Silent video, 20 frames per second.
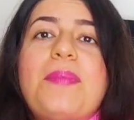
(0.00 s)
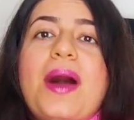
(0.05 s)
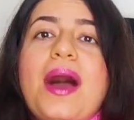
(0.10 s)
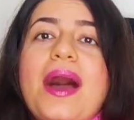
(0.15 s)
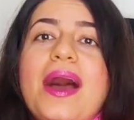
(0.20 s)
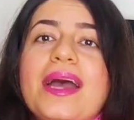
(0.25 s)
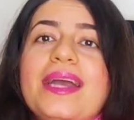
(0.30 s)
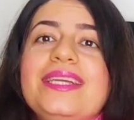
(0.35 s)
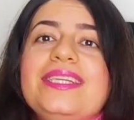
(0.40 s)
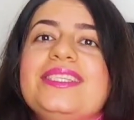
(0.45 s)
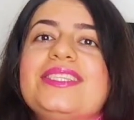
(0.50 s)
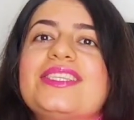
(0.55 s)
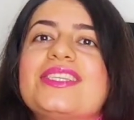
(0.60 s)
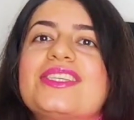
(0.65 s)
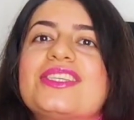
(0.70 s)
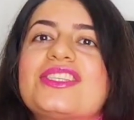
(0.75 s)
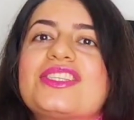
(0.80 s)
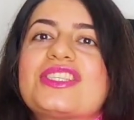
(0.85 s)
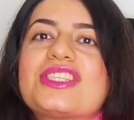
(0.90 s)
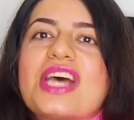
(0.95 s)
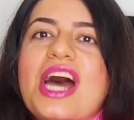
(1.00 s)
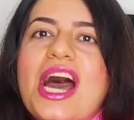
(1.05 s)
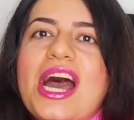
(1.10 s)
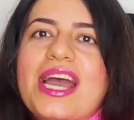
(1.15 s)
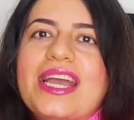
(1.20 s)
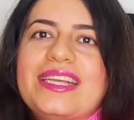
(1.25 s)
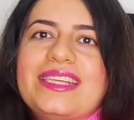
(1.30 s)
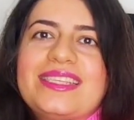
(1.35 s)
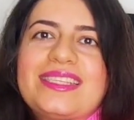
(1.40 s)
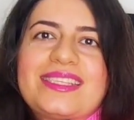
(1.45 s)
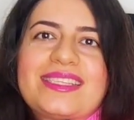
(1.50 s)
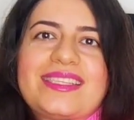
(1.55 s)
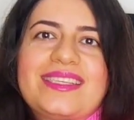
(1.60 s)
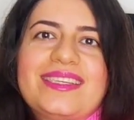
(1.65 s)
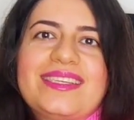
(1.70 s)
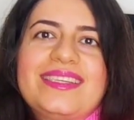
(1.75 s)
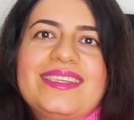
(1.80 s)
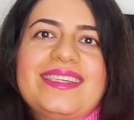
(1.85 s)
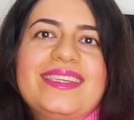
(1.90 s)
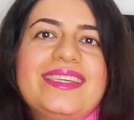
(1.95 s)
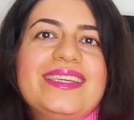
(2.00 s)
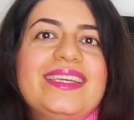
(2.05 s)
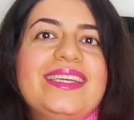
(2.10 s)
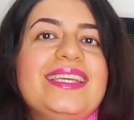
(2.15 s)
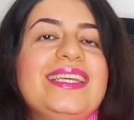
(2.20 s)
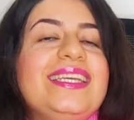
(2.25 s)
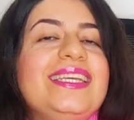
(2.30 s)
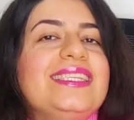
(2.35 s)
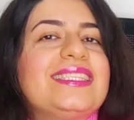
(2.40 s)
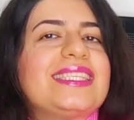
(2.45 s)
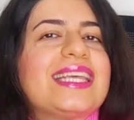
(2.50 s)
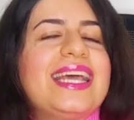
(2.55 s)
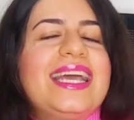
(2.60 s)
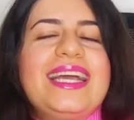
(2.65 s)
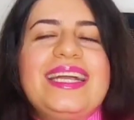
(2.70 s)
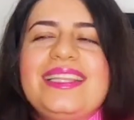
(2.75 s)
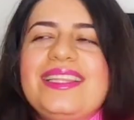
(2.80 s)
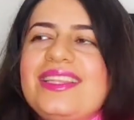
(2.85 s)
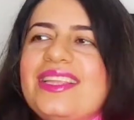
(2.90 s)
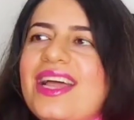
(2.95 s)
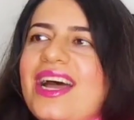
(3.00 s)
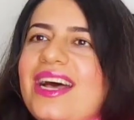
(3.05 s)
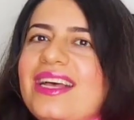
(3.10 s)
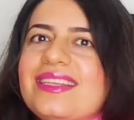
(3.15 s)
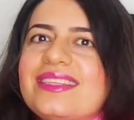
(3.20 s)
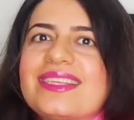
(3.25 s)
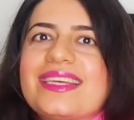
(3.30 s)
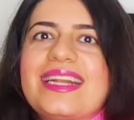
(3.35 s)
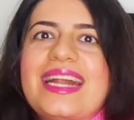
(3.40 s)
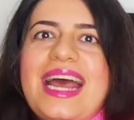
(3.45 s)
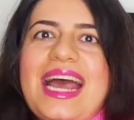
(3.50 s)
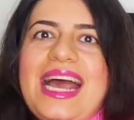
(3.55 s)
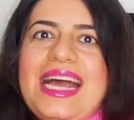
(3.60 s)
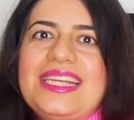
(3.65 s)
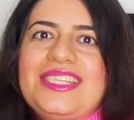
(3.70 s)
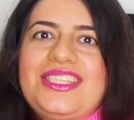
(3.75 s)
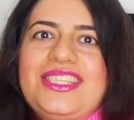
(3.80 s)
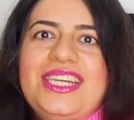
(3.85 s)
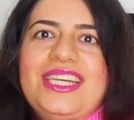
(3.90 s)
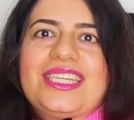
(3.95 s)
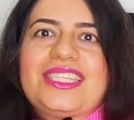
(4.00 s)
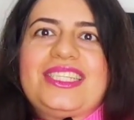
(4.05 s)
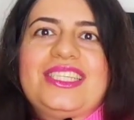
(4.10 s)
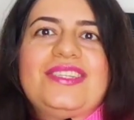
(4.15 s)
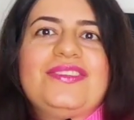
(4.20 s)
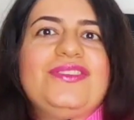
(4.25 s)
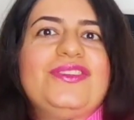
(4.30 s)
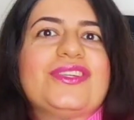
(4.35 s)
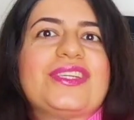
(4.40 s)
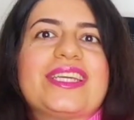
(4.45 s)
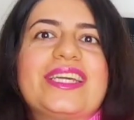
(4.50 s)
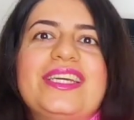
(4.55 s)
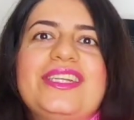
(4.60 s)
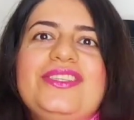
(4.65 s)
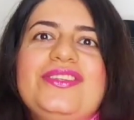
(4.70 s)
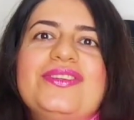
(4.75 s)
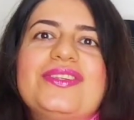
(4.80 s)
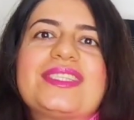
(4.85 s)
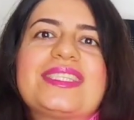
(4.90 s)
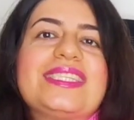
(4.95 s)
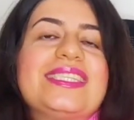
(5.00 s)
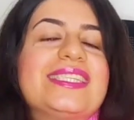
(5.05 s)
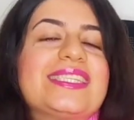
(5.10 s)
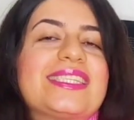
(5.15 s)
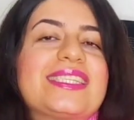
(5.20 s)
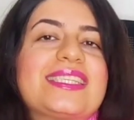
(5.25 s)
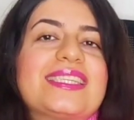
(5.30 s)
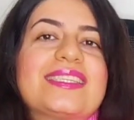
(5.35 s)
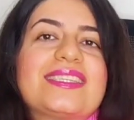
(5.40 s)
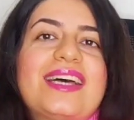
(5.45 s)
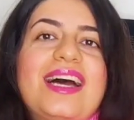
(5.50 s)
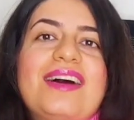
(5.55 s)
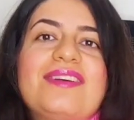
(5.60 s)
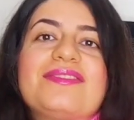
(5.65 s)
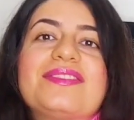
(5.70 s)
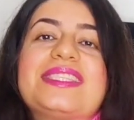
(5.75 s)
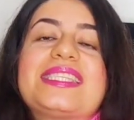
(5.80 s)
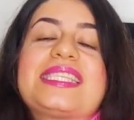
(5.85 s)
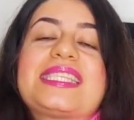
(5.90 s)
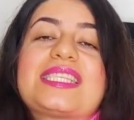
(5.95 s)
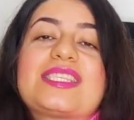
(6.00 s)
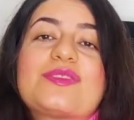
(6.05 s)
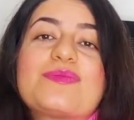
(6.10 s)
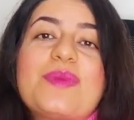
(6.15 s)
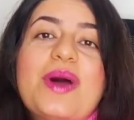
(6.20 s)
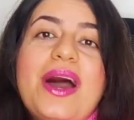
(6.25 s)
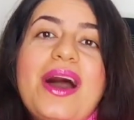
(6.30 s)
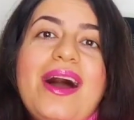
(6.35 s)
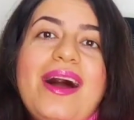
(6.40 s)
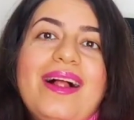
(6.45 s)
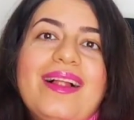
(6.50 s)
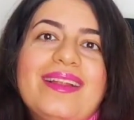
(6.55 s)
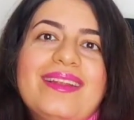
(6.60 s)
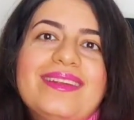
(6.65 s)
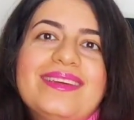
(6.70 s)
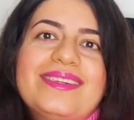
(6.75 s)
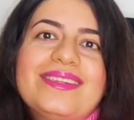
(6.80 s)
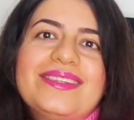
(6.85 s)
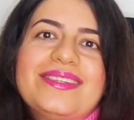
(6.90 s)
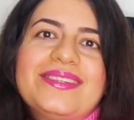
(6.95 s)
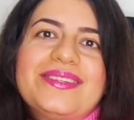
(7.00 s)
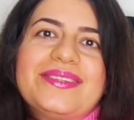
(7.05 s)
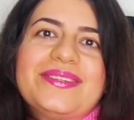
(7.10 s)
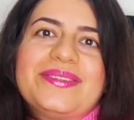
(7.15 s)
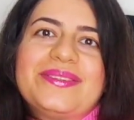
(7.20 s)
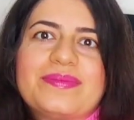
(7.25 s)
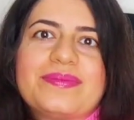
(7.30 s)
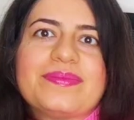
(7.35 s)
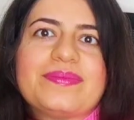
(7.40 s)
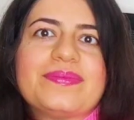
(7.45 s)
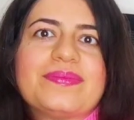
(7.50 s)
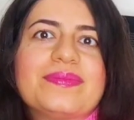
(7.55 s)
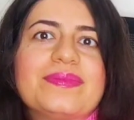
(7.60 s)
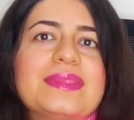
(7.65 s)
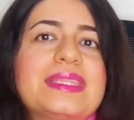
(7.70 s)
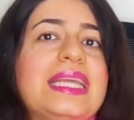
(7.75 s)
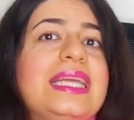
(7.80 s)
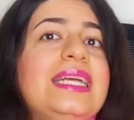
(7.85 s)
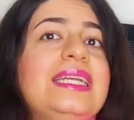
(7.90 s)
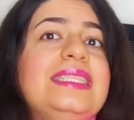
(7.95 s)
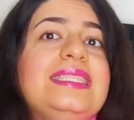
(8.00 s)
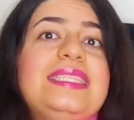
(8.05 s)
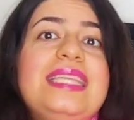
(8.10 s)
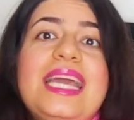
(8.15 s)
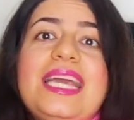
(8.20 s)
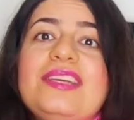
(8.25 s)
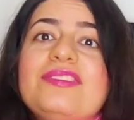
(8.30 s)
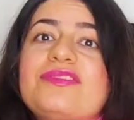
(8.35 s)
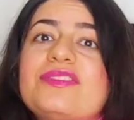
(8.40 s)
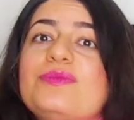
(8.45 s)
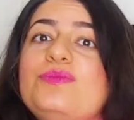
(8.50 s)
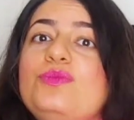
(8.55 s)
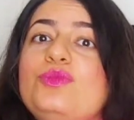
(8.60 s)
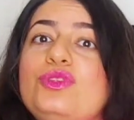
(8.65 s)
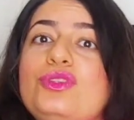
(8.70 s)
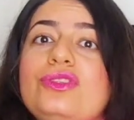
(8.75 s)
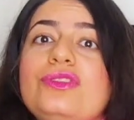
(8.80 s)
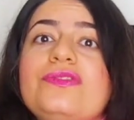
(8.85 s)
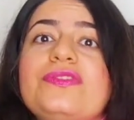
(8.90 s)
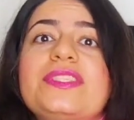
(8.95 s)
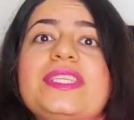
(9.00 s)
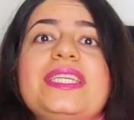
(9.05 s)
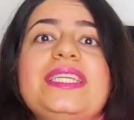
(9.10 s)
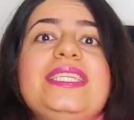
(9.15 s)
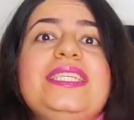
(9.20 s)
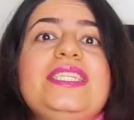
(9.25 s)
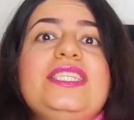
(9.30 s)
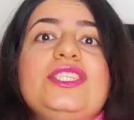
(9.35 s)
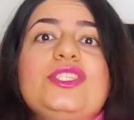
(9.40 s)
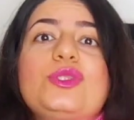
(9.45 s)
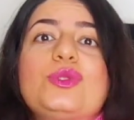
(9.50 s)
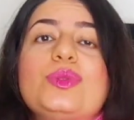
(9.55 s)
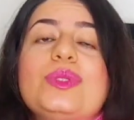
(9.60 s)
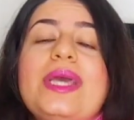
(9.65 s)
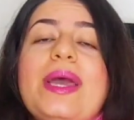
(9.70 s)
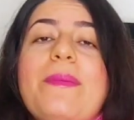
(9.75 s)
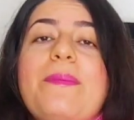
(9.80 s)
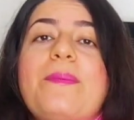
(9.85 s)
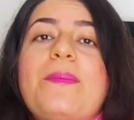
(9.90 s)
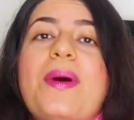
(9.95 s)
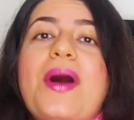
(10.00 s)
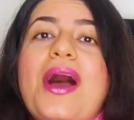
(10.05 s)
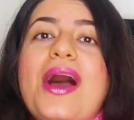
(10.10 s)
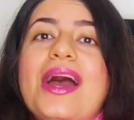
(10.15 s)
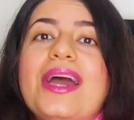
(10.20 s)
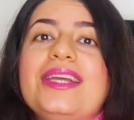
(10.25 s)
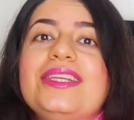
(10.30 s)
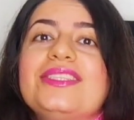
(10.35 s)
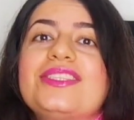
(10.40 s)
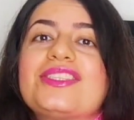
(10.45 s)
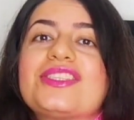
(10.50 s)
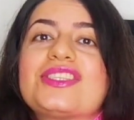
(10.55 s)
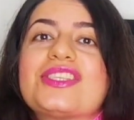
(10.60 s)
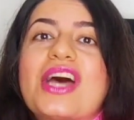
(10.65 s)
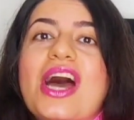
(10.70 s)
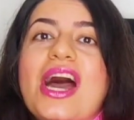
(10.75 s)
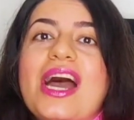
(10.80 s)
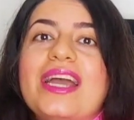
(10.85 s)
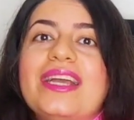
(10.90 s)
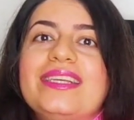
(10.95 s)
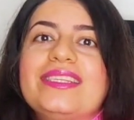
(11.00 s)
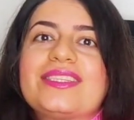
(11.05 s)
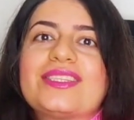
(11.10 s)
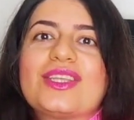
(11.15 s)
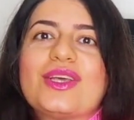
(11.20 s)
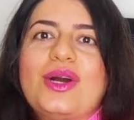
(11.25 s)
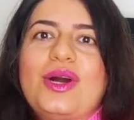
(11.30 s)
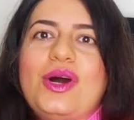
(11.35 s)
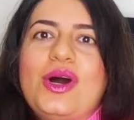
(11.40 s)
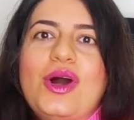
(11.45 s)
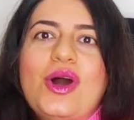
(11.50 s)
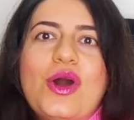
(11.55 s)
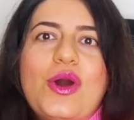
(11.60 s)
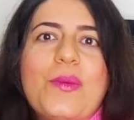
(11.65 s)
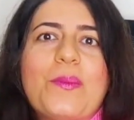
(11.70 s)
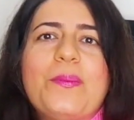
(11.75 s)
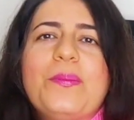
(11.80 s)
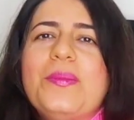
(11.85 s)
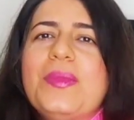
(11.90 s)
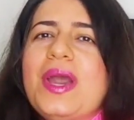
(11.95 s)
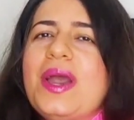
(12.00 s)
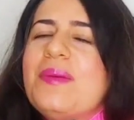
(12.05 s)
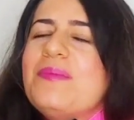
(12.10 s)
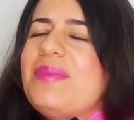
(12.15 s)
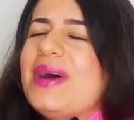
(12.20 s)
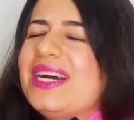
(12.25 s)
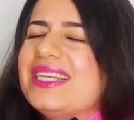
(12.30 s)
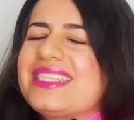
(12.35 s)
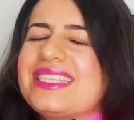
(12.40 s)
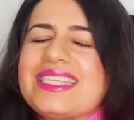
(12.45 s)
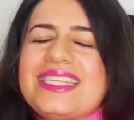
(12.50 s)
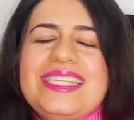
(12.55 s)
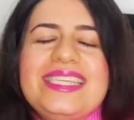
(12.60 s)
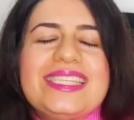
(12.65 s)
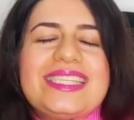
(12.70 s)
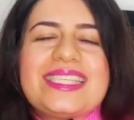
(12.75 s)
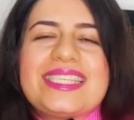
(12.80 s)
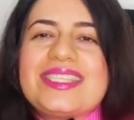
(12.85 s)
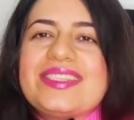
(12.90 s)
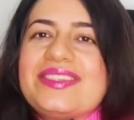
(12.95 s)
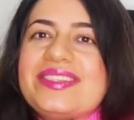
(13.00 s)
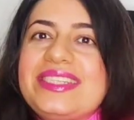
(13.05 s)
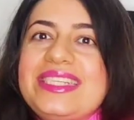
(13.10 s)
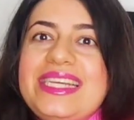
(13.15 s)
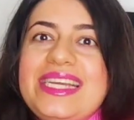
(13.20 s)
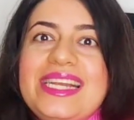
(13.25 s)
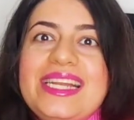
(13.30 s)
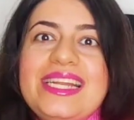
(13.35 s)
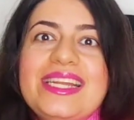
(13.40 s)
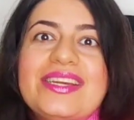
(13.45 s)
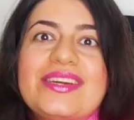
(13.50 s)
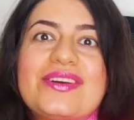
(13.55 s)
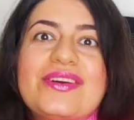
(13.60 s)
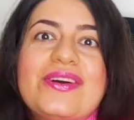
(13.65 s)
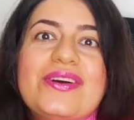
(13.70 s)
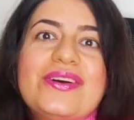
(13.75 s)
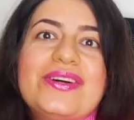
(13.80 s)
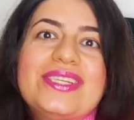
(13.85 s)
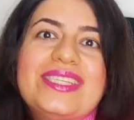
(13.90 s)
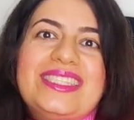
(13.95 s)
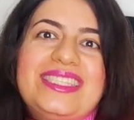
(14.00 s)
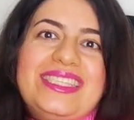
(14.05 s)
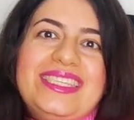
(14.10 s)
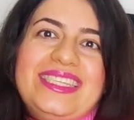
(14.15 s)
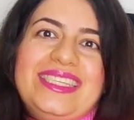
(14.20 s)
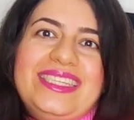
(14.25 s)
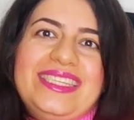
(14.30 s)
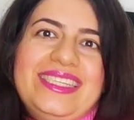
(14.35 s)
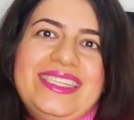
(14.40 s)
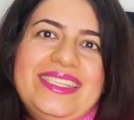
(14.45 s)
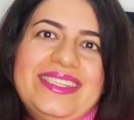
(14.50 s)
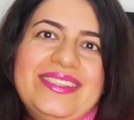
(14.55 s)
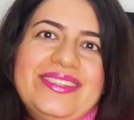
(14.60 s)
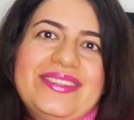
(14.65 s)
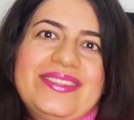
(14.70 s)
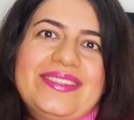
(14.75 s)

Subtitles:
Pint-sized is another adjective you can use instead of small. They've moved into a pint-sized home, but it's really cozy.